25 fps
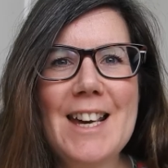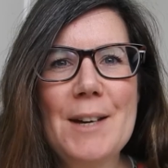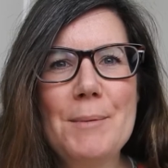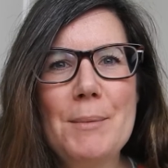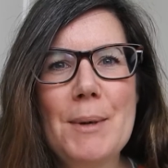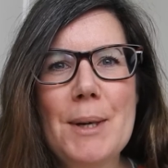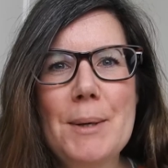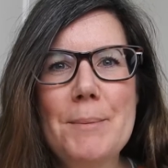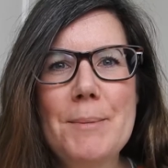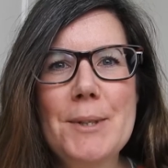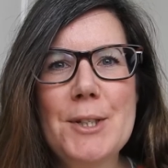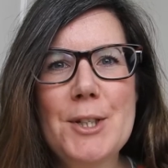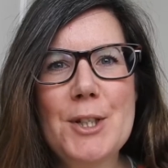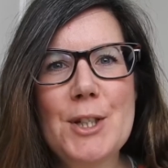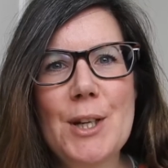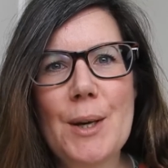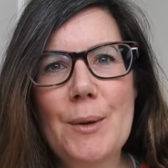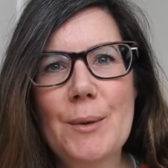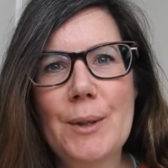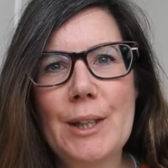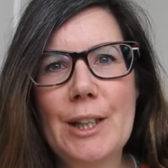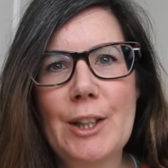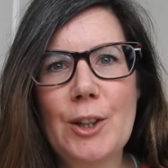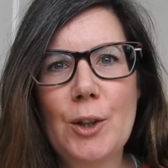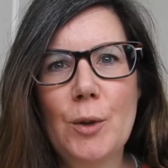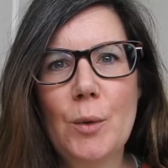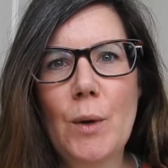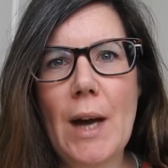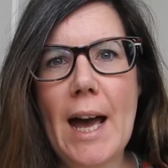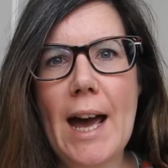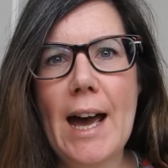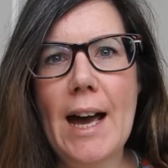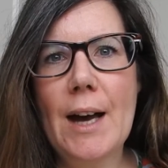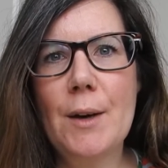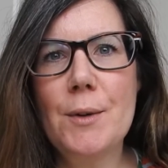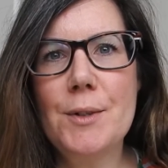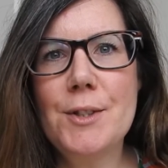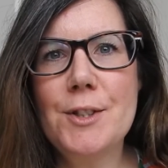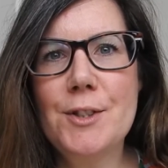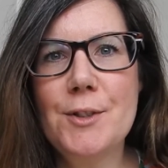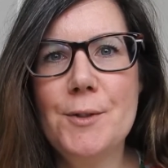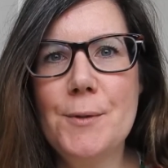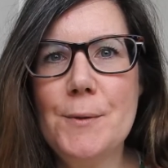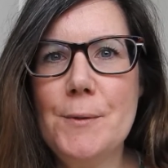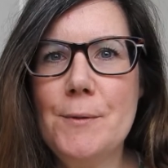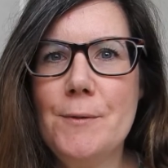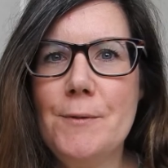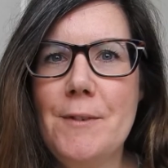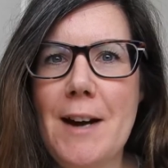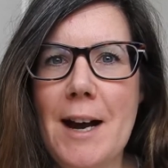I'm going to be showing you how
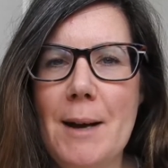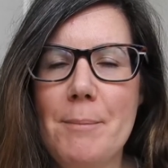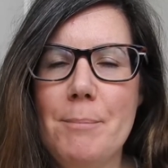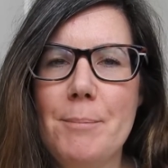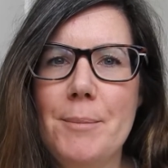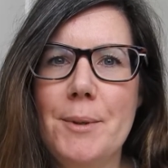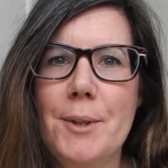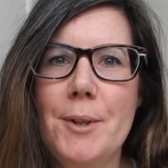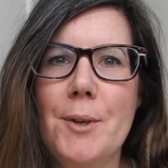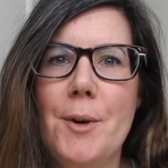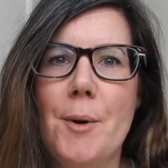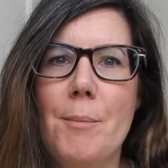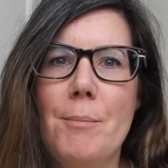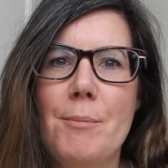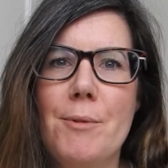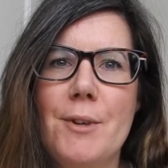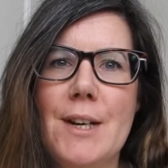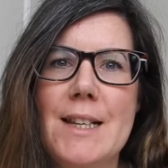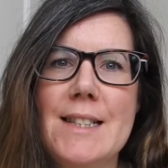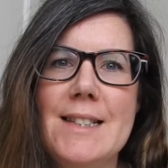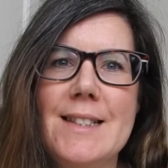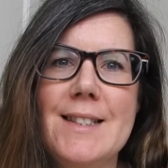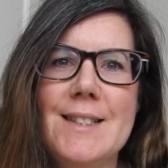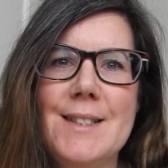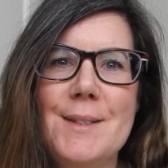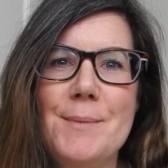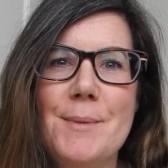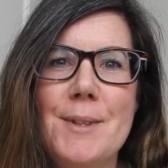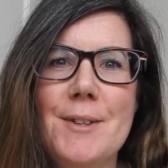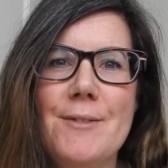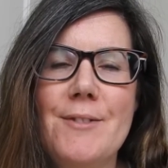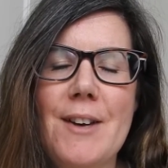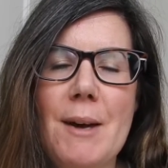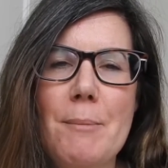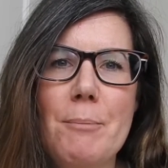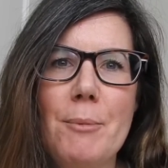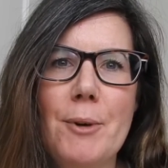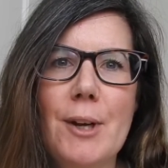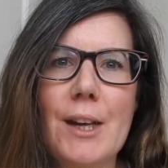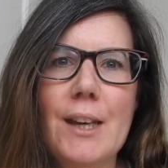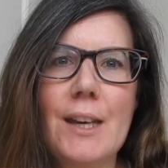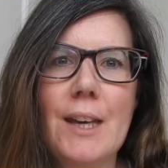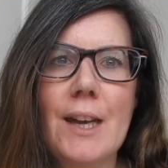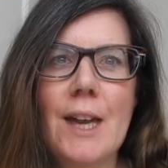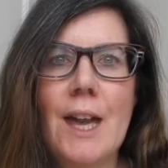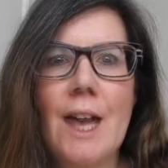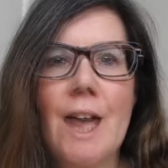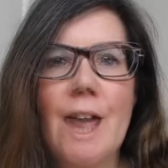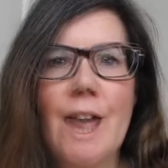to wrap your presents with fabric.